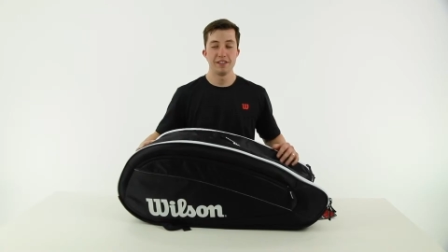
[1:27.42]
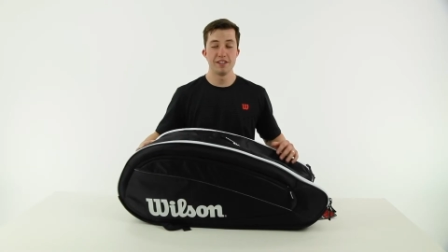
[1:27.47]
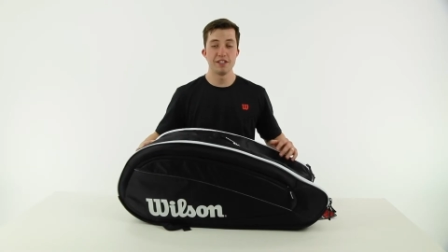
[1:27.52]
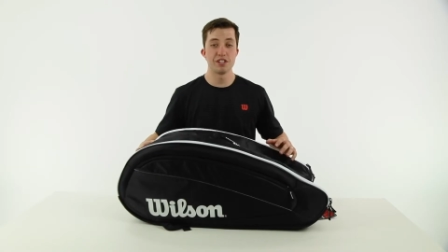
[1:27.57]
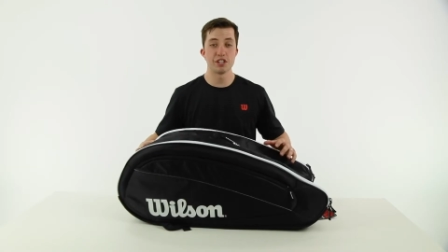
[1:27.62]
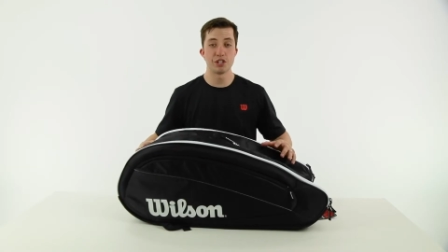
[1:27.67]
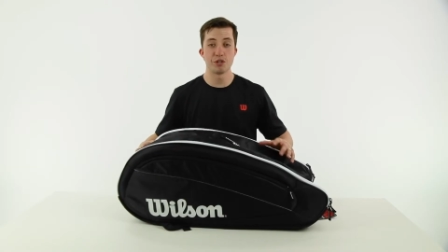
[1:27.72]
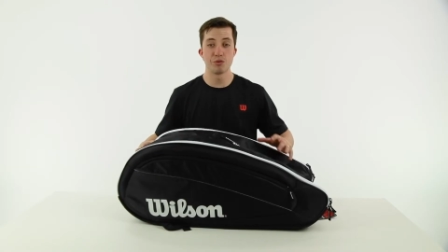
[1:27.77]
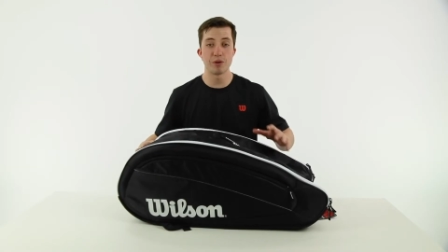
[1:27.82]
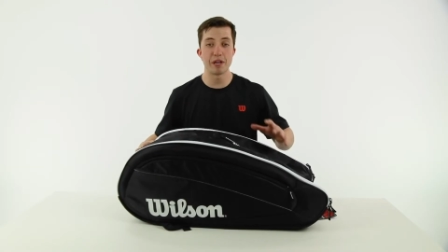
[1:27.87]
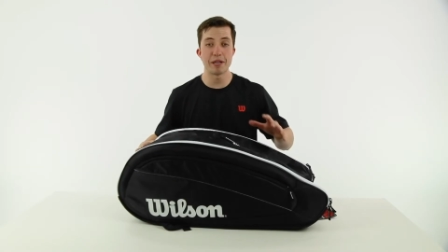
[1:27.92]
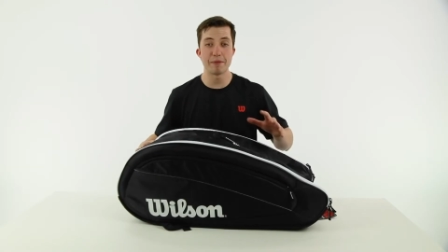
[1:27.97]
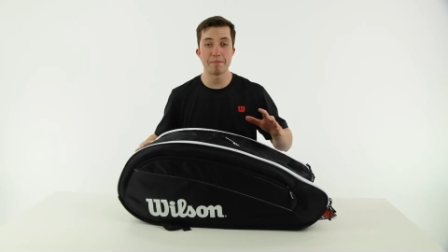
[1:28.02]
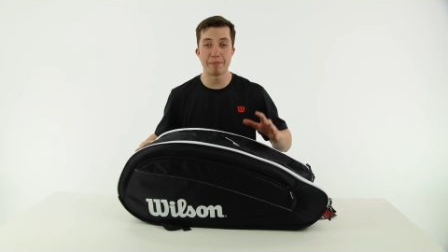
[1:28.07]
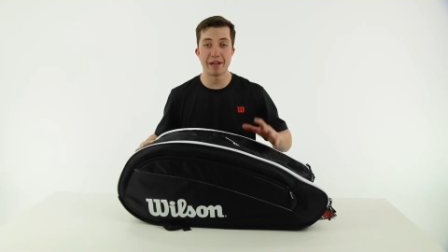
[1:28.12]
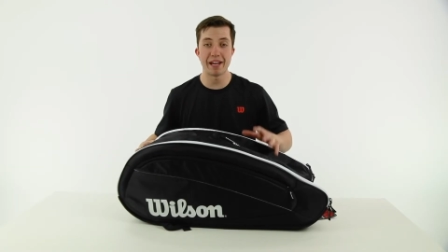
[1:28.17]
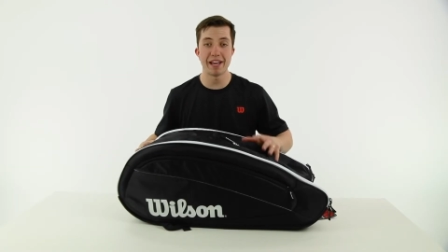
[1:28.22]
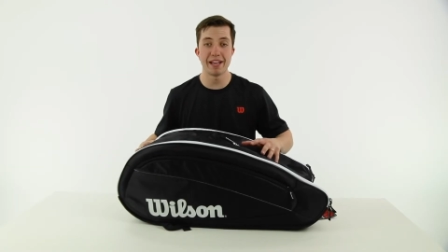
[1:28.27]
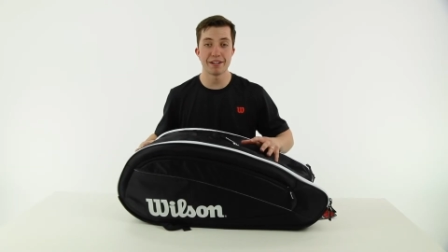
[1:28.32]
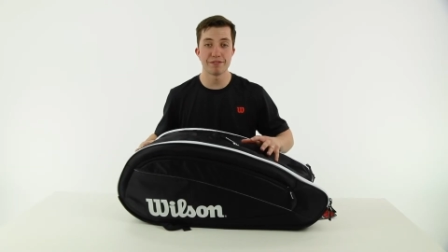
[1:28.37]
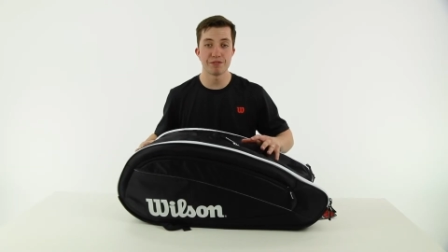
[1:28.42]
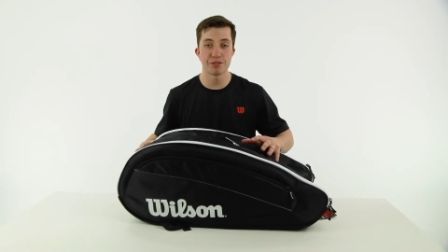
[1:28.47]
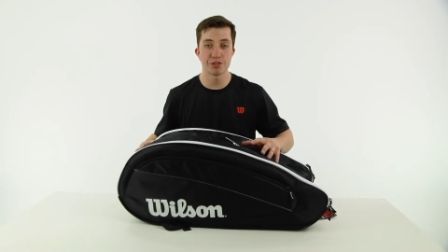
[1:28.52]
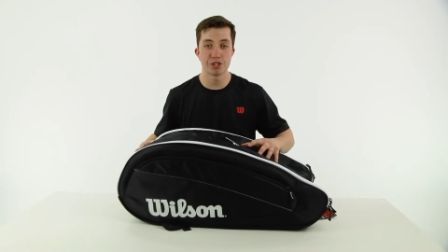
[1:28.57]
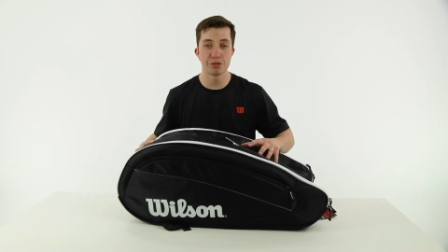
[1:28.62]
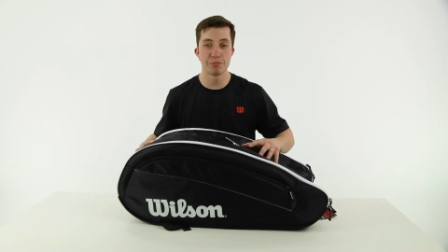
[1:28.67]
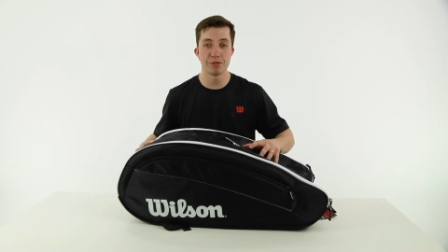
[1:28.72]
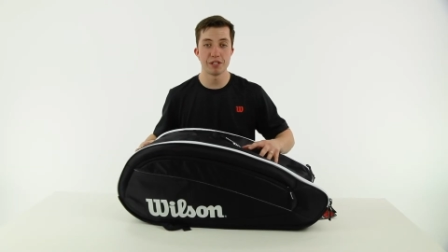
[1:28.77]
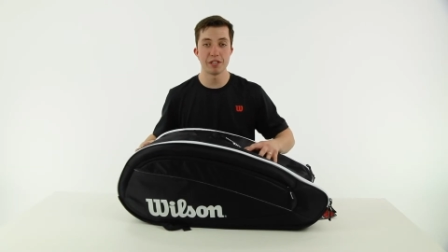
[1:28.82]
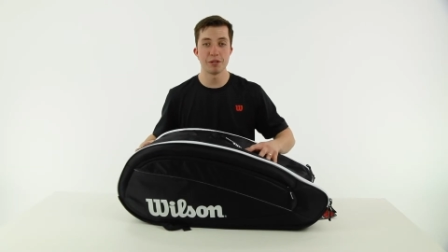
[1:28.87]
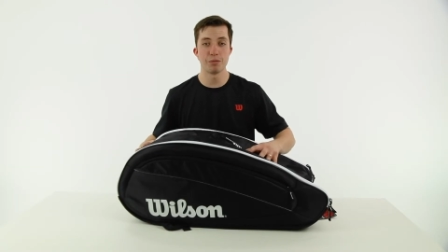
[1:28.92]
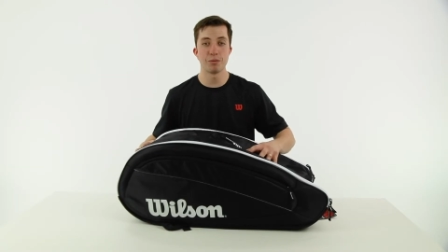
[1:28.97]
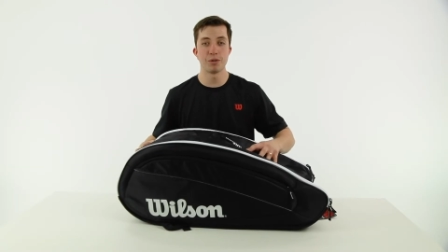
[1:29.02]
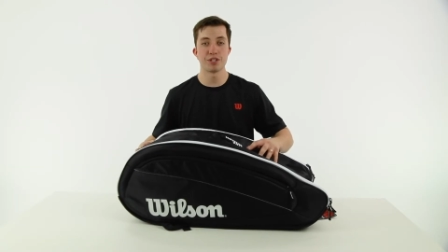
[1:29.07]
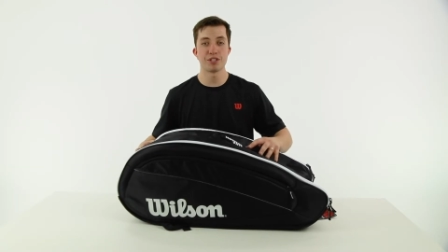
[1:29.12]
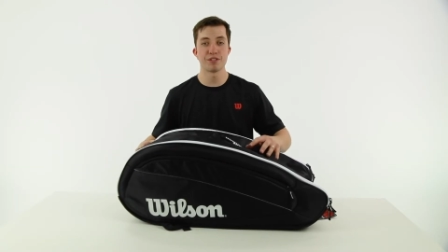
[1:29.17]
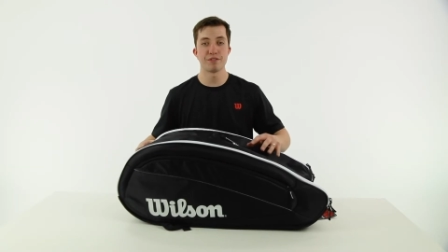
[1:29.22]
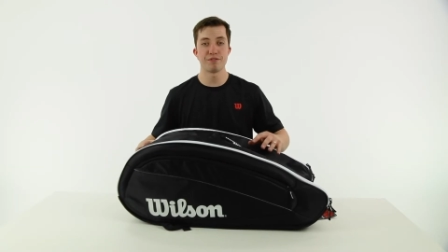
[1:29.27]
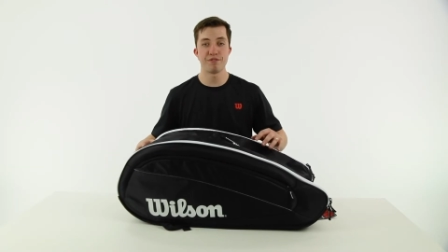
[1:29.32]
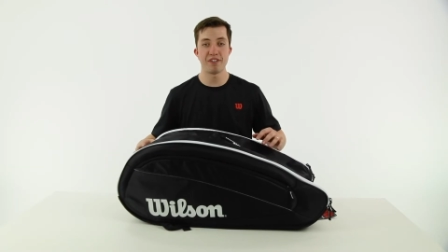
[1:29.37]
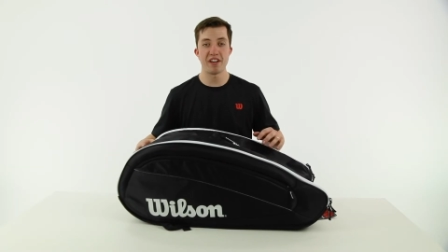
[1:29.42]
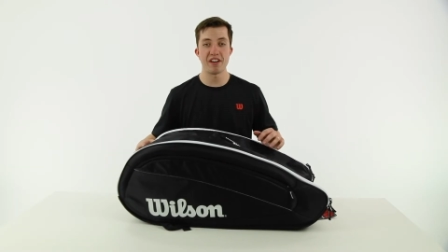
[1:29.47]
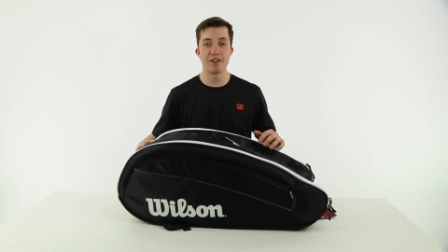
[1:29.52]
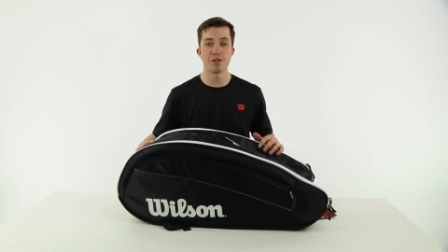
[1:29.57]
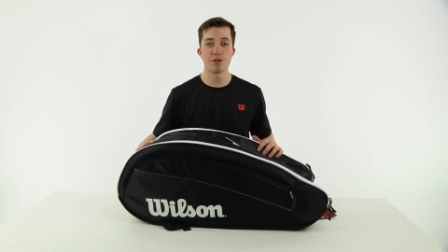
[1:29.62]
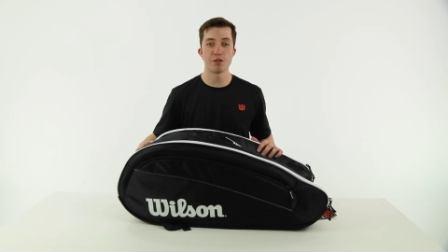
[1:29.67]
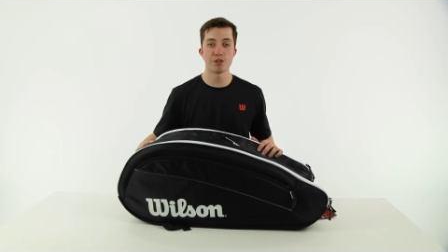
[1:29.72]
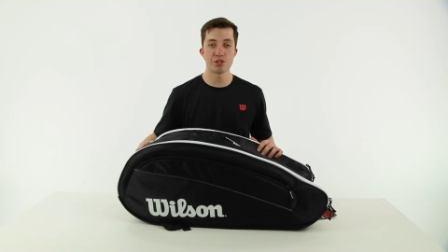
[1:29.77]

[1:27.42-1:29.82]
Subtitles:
This is a great bag for somebody that wants a Federer